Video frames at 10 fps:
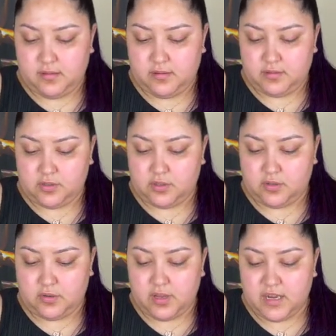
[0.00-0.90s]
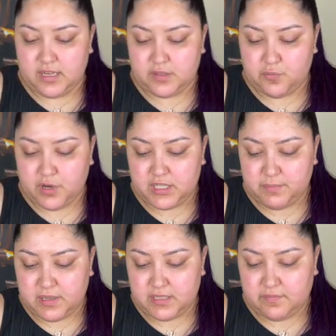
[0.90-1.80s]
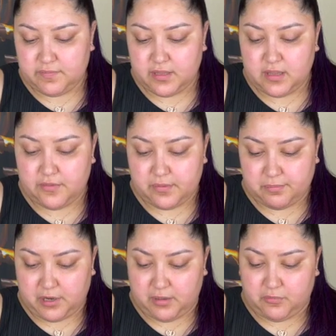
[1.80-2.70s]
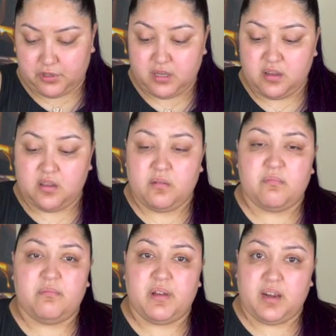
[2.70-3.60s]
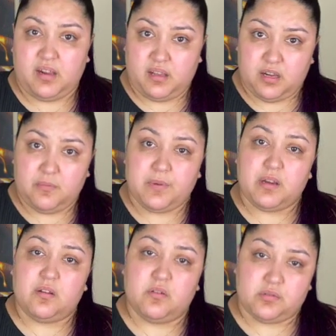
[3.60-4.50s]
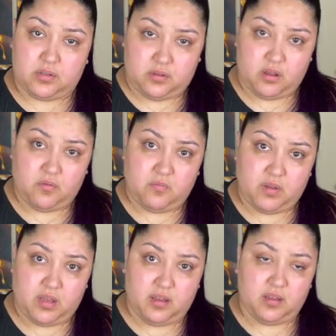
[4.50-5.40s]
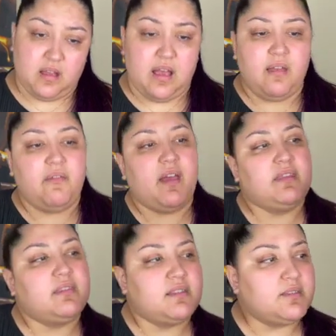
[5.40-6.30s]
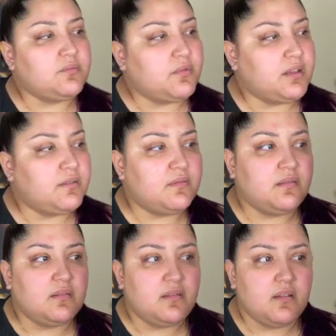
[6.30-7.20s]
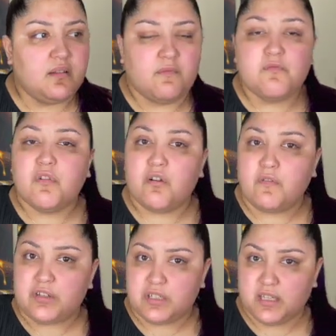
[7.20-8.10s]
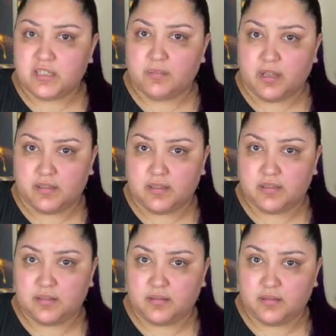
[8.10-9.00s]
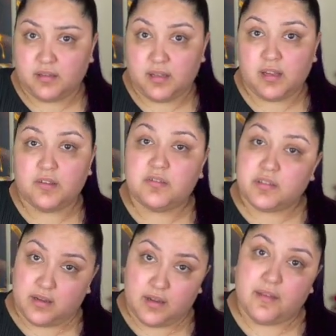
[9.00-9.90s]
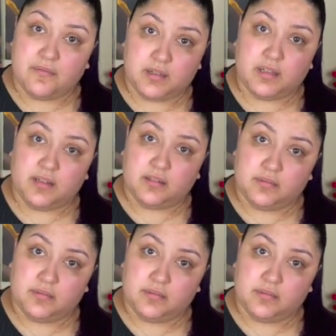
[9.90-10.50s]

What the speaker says: So it is more expensive than the other primers, but a little bit goes a long way. I've had this one for over 6 months and I use it every day.